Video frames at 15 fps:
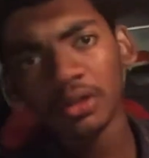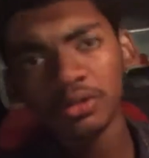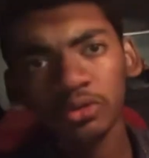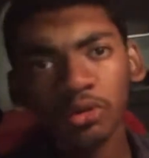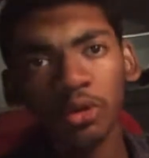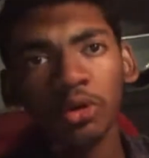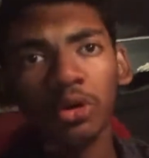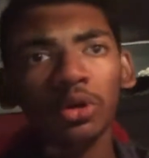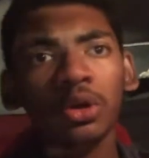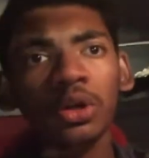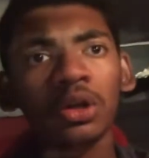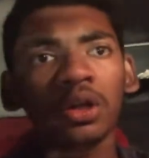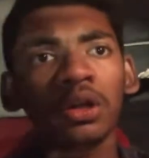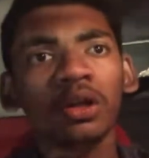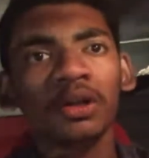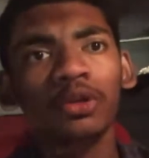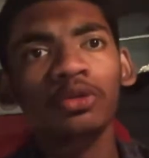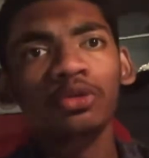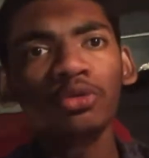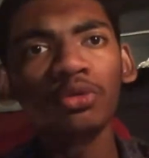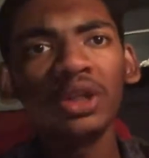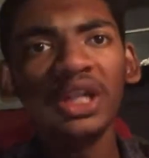So
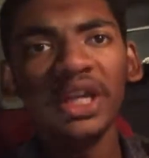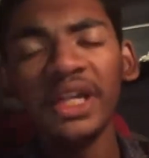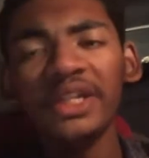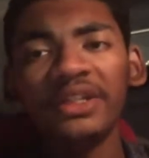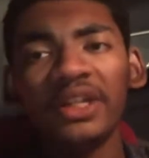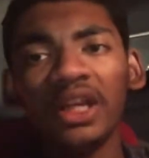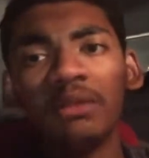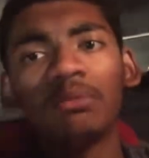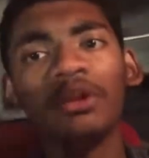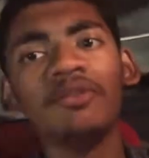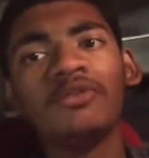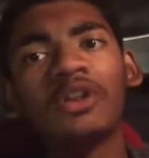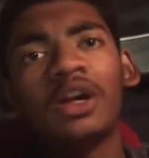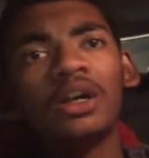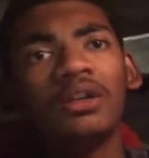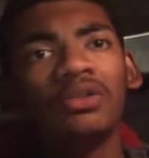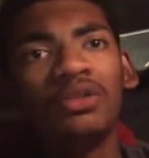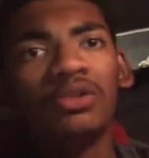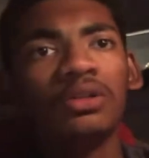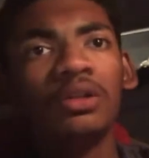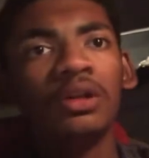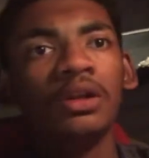usually I take my
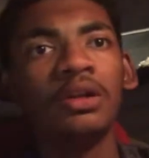vlogs